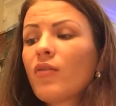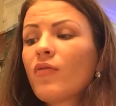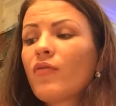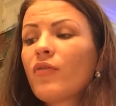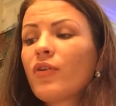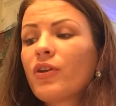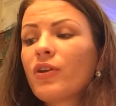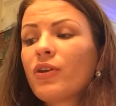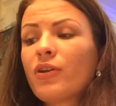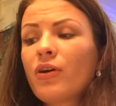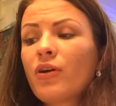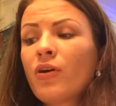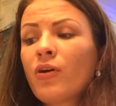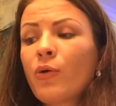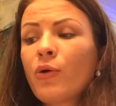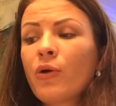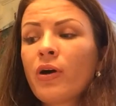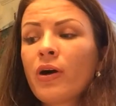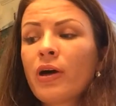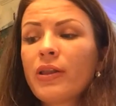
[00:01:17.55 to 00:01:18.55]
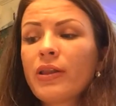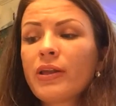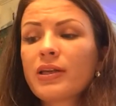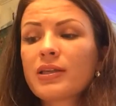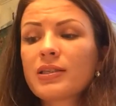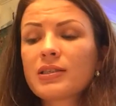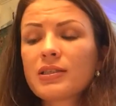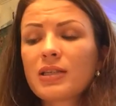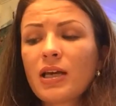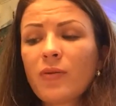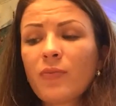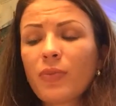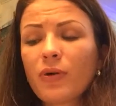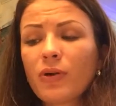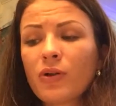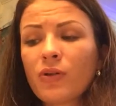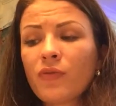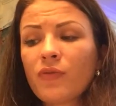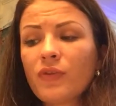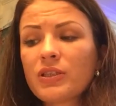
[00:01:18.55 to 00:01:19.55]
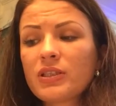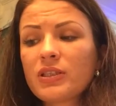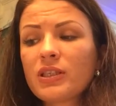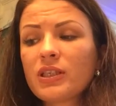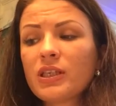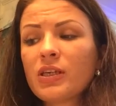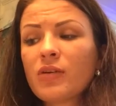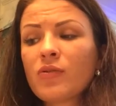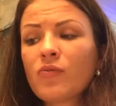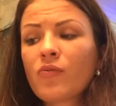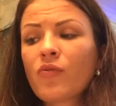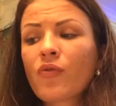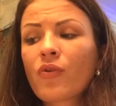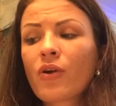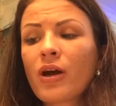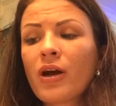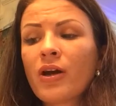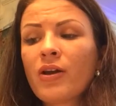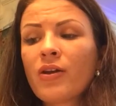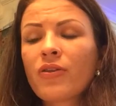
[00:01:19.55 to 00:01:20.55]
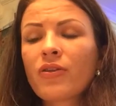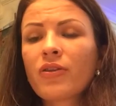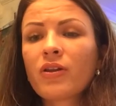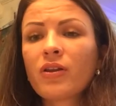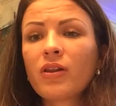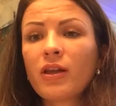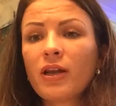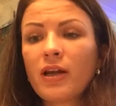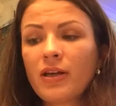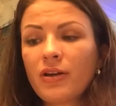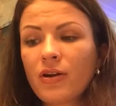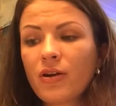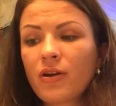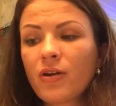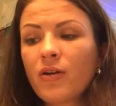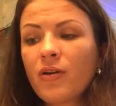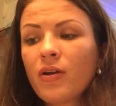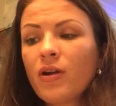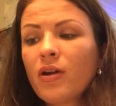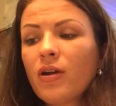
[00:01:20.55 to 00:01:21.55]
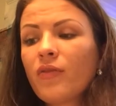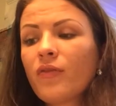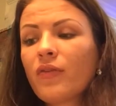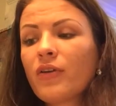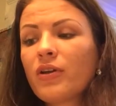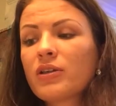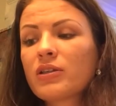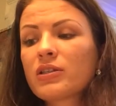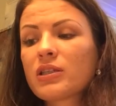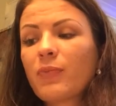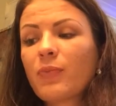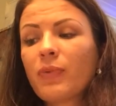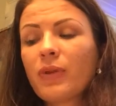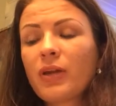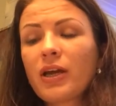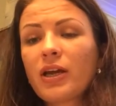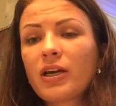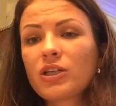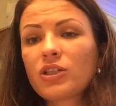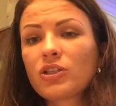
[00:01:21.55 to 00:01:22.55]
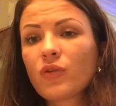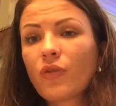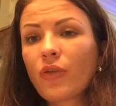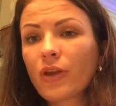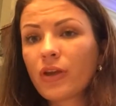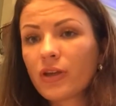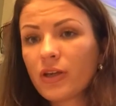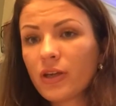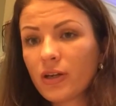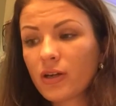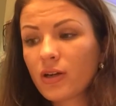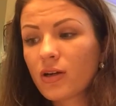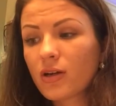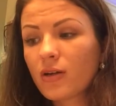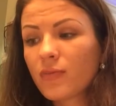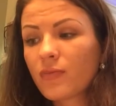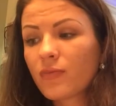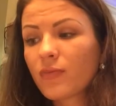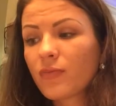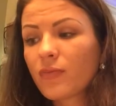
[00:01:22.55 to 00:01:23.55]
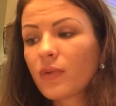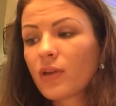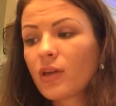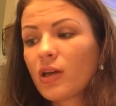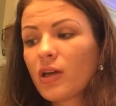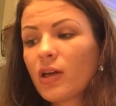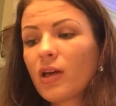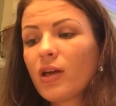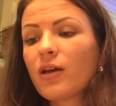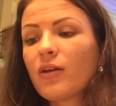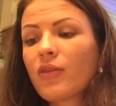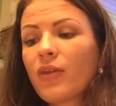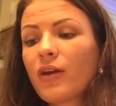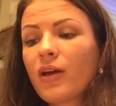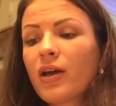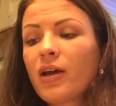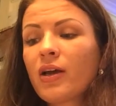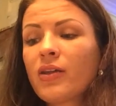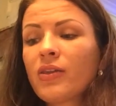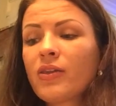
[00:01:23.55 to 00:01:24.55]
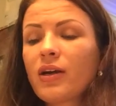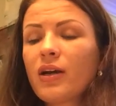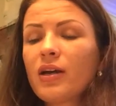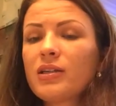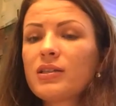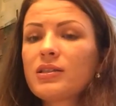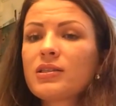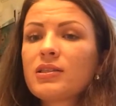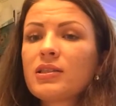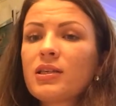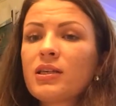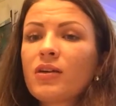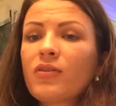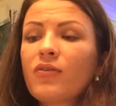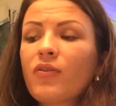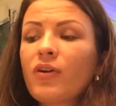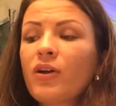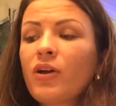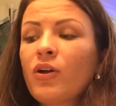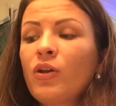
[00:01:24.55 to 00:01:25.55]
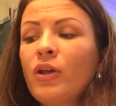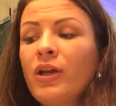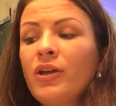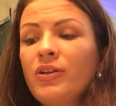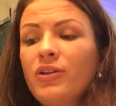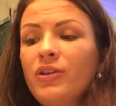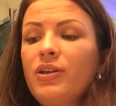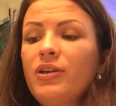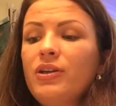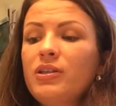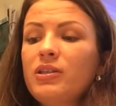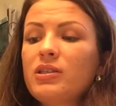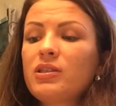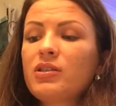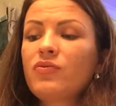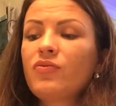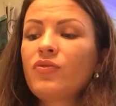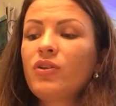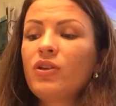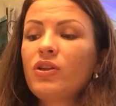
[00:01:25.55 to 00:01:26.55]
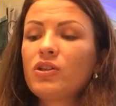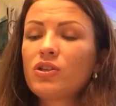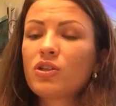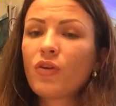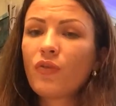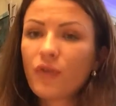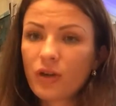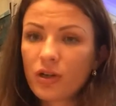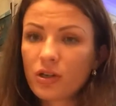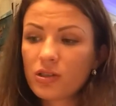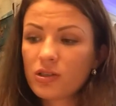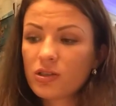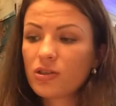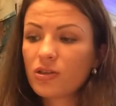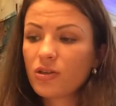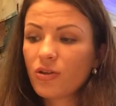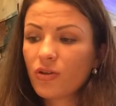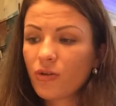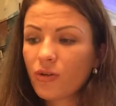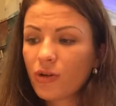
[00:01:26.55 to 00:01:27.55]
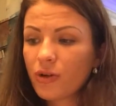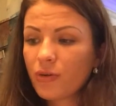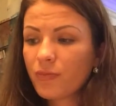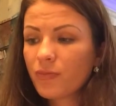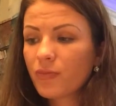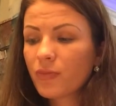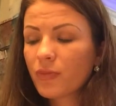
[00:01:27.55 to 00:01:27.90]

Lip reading: We know an example with him writing the letter with a pledge to the king that I think violate his philosophical theory.